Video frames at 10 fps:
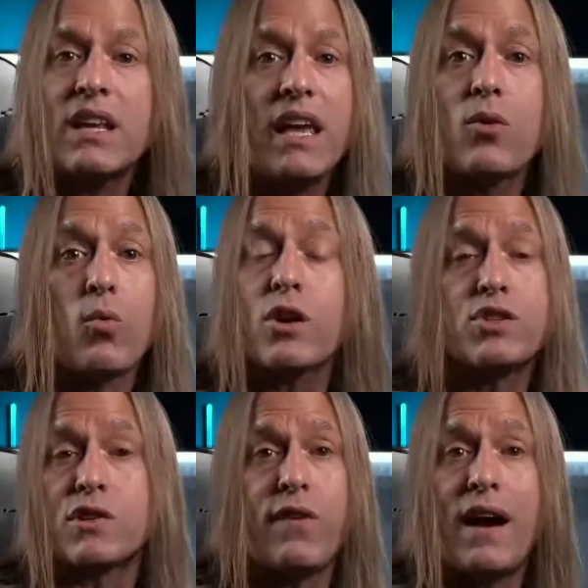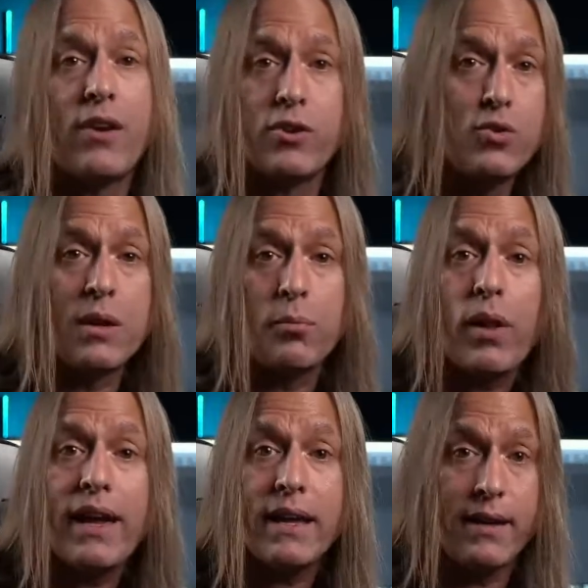it'll work just fine there. You can
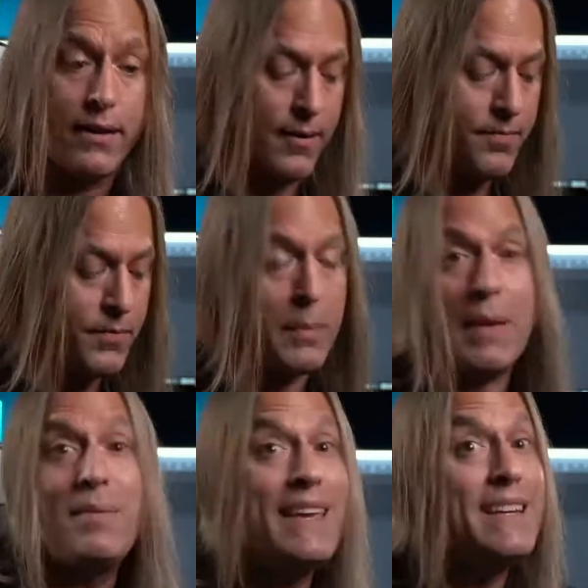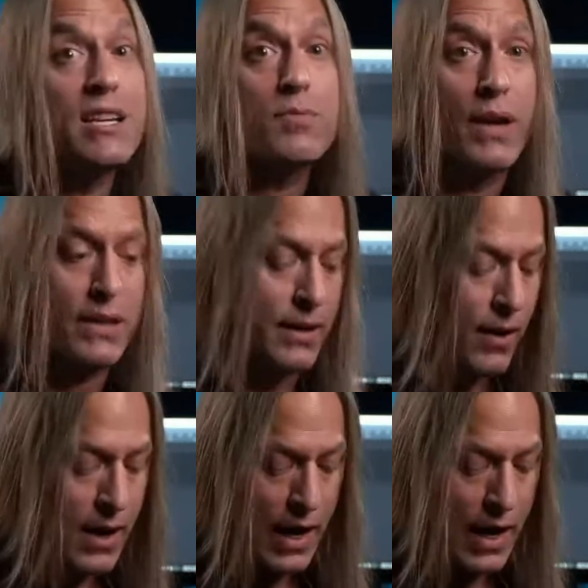play it here, and maybe he does play it there.